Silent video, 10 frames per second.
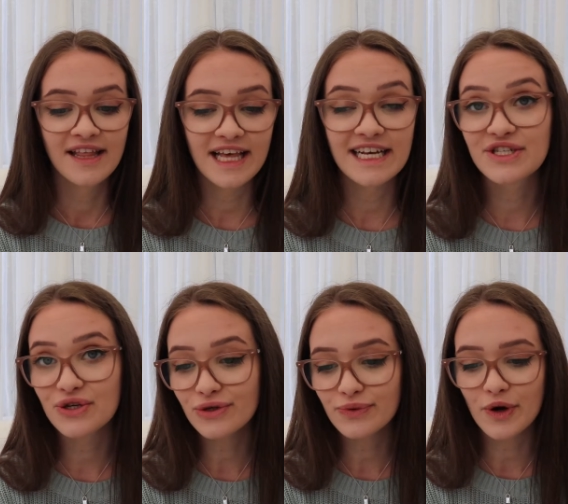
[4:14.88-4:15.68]
Their
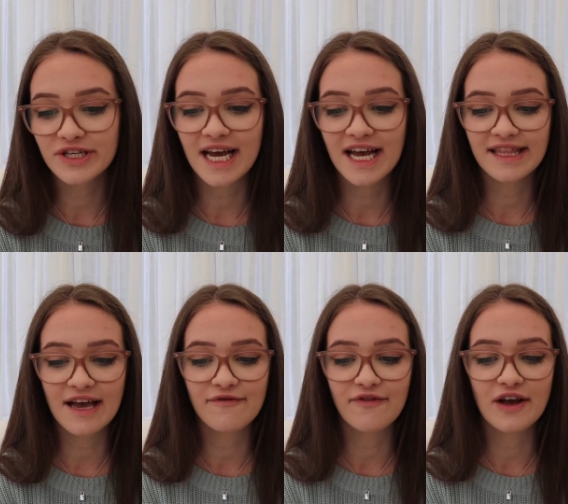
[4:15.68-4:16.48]
stored water
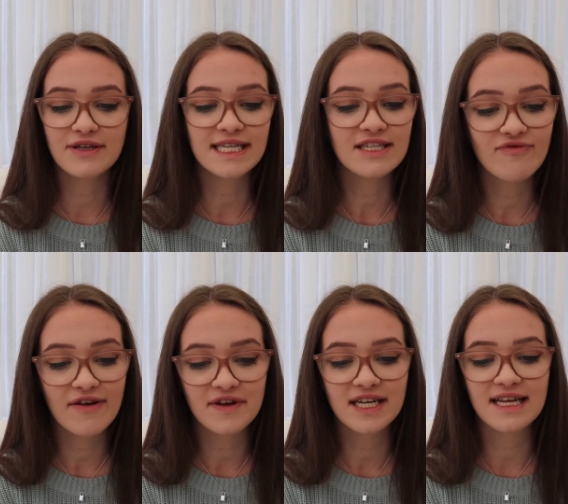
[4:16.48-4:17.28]
then flows into
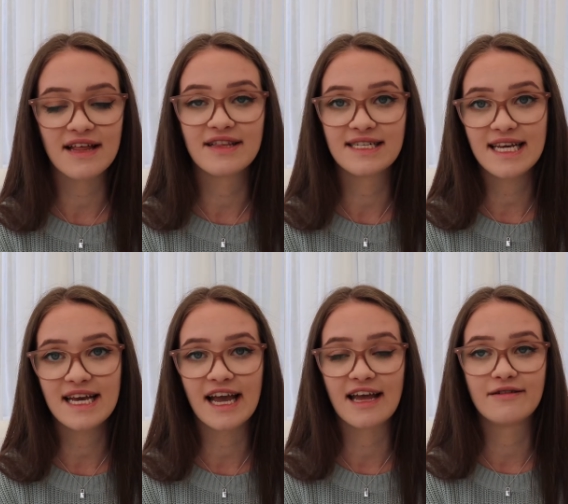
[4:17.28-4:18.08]
rivers and the sea
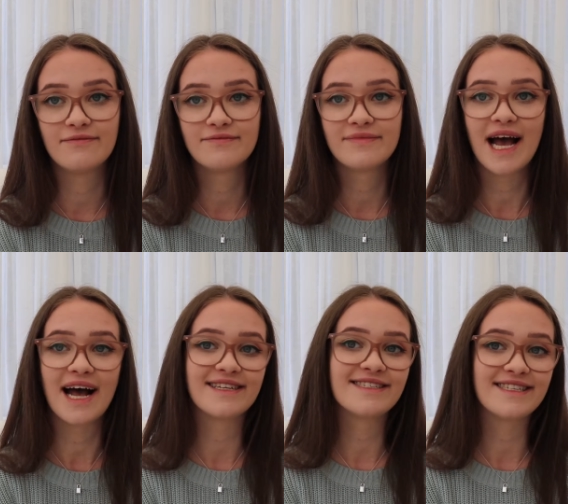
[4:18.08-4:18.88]
again,
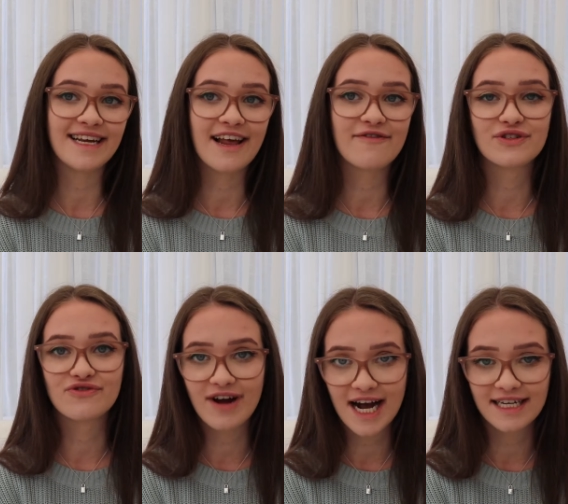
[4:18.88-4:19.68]
and sea
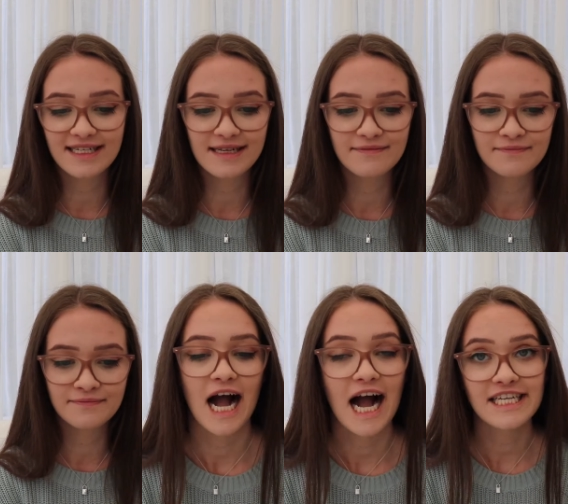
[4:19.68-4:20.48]
levels rise.
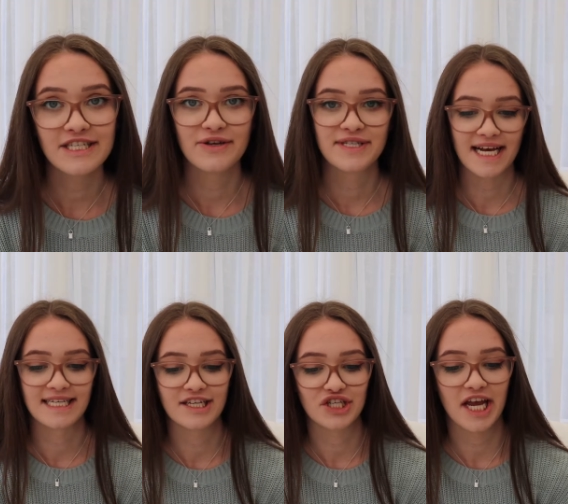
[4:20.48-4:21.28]

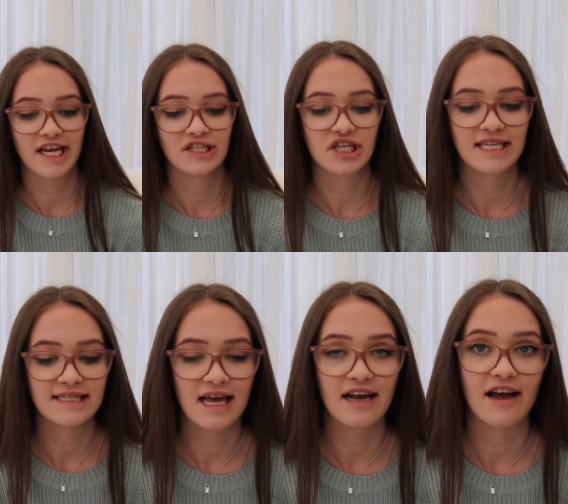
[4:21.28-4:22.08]
Isostatic
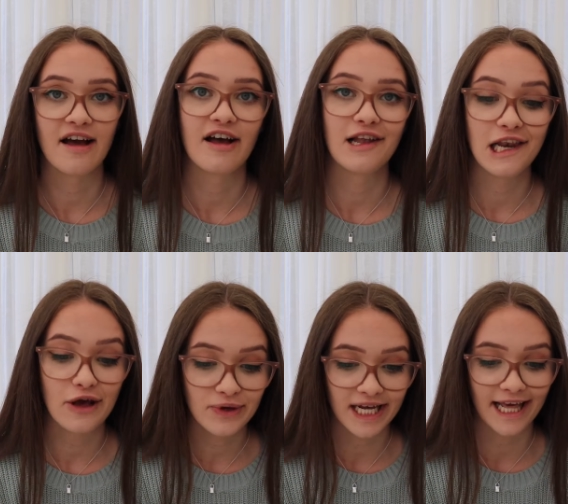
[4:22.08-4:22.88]
changes occur
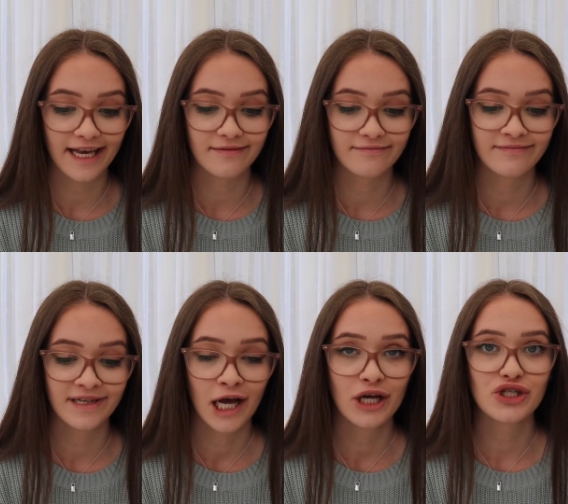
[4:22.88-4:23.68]
locally.
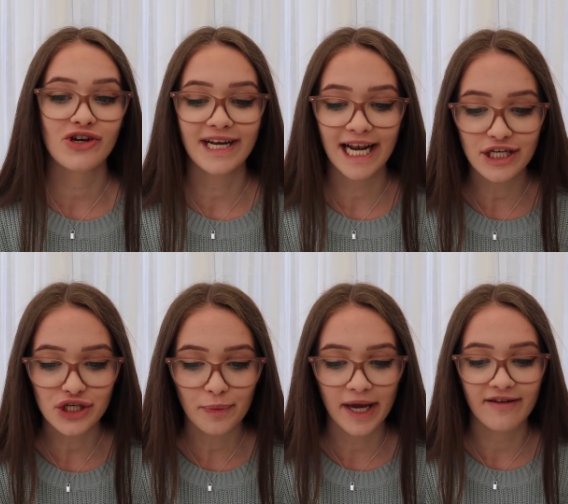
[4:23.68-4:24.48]
During
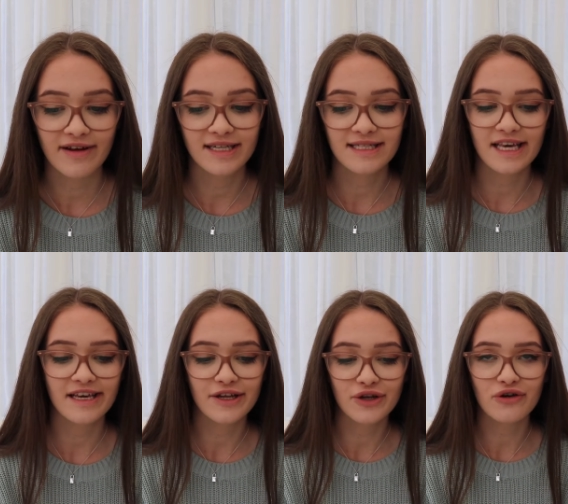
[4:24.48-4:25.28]
glacial periods,
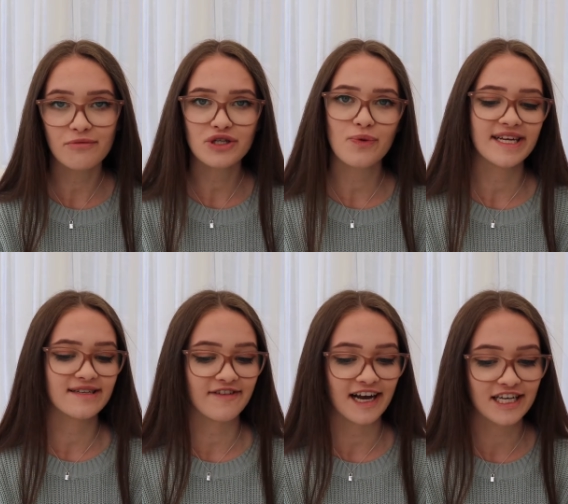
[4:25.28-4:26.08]
the enormous weight
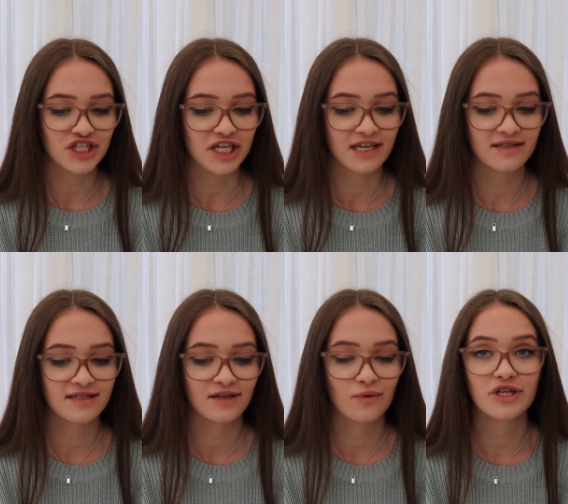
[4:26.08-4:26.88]
of ice
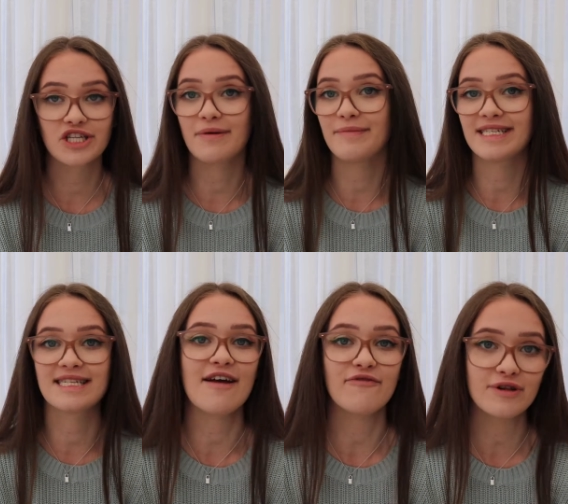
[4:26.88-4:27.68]
sheets, which can be
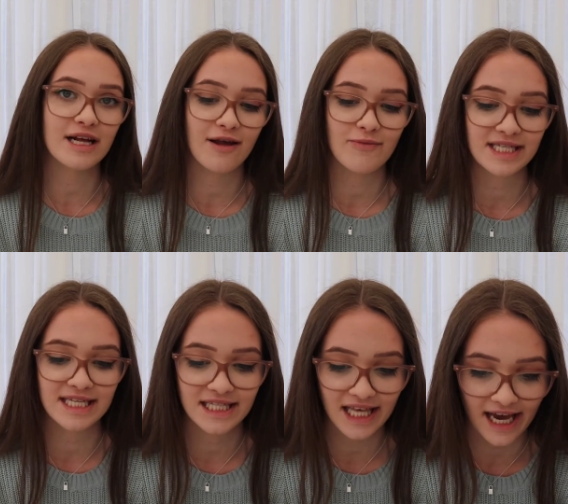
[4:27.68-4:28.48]
several
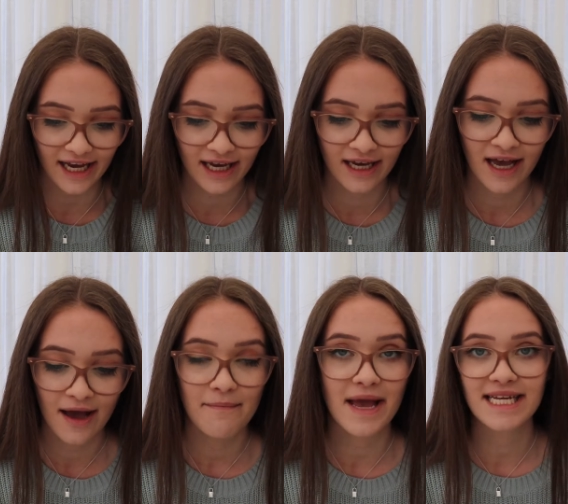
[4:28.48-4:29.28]
kilometres thick,
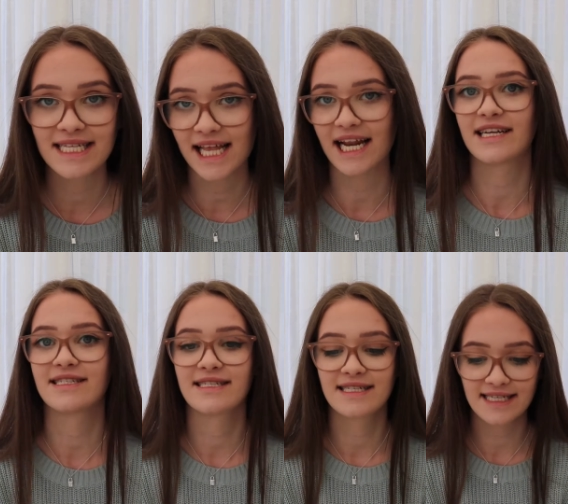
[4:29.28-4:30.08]
makes the
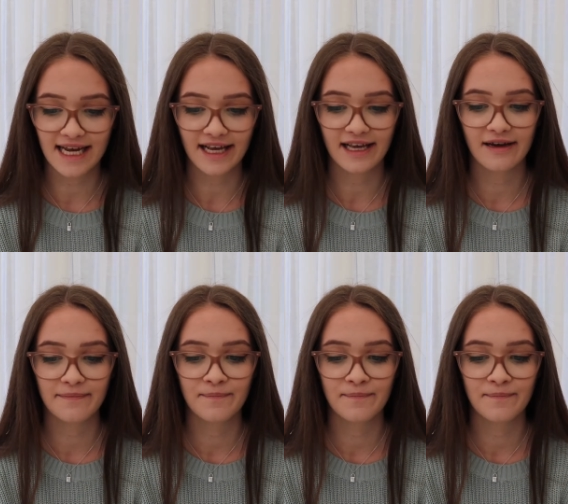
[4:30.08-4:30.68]
land sink.